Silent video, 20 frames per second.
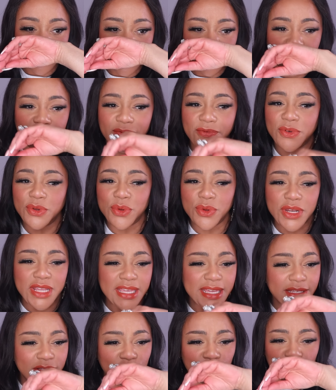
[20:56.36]

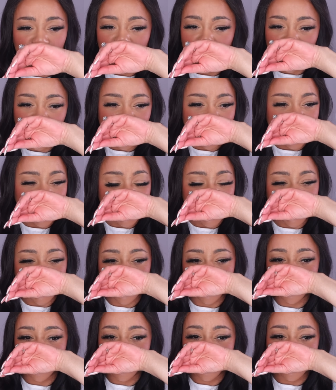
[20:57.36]
fruity and juicy
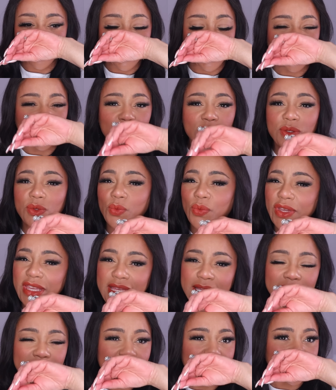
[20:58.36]
and
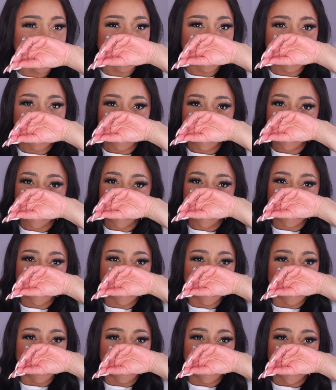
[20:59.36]
sweet,
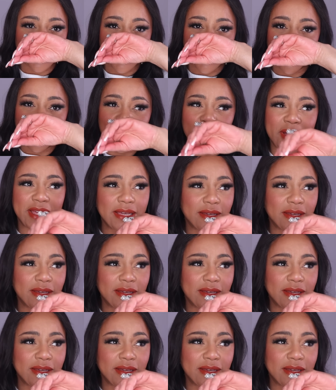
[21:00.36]
oh my